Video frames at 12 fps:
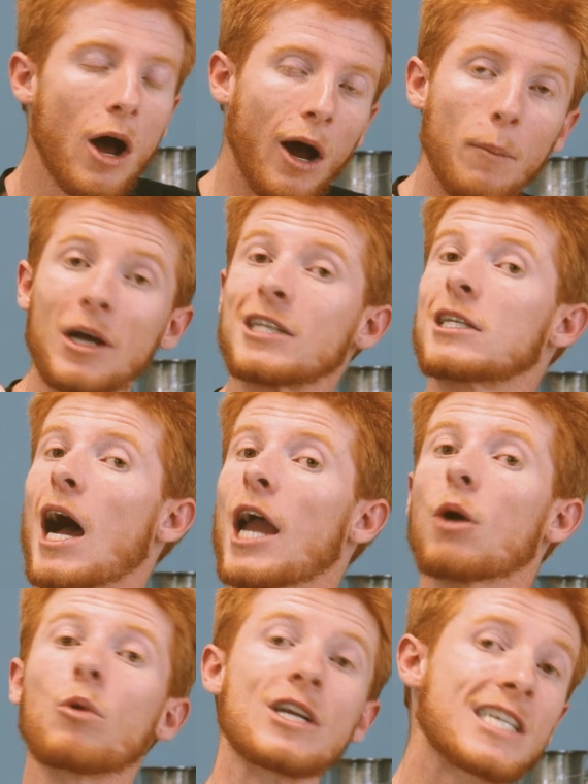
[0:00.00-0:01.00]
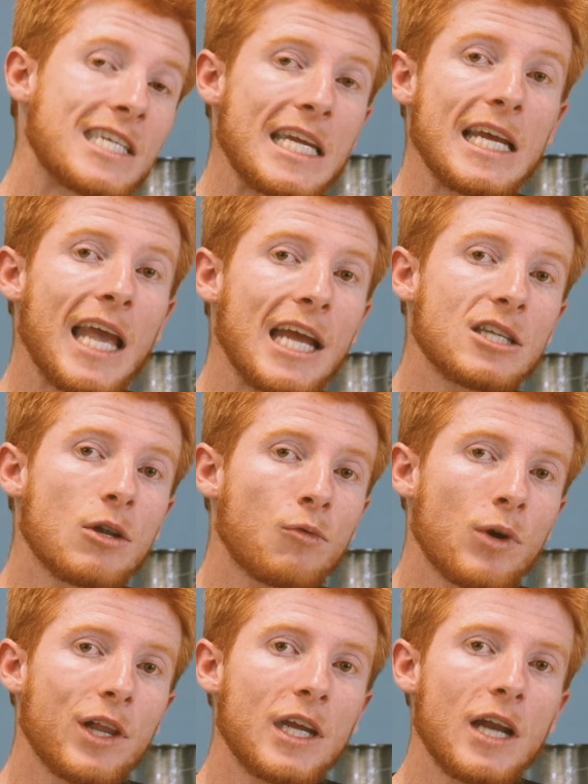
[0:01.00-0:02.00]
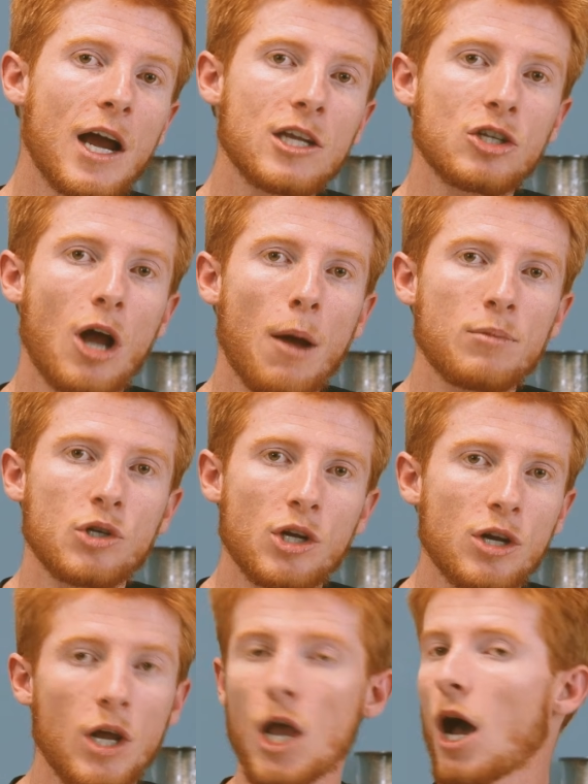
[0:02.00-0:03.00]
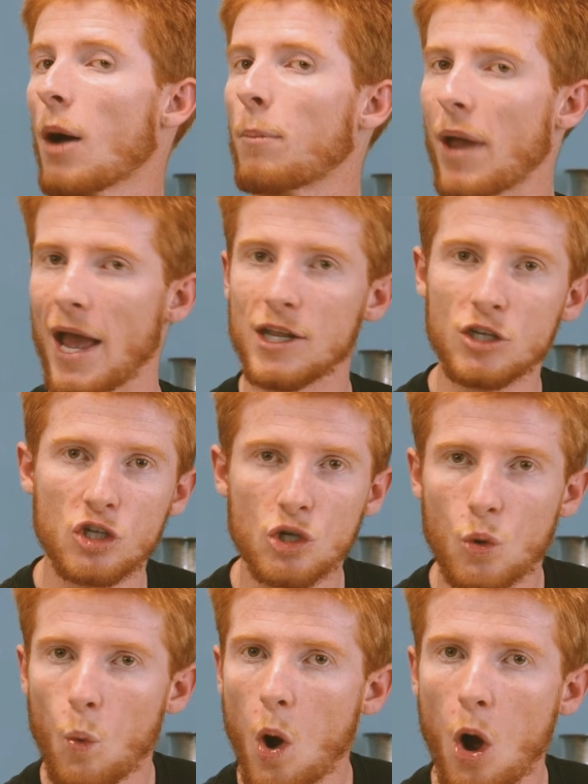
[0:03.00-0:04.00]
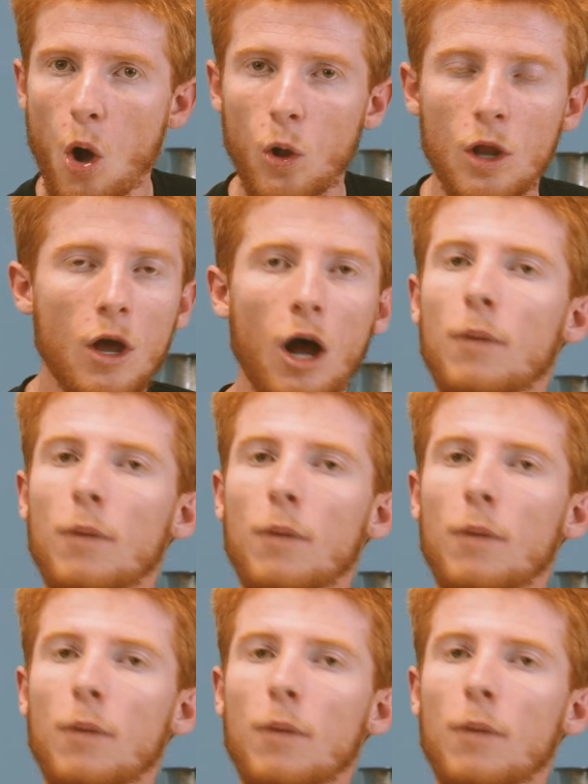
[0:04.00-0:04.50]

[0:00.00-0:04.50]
a Daiwa Seagate's a really nice option, a Penn Squall,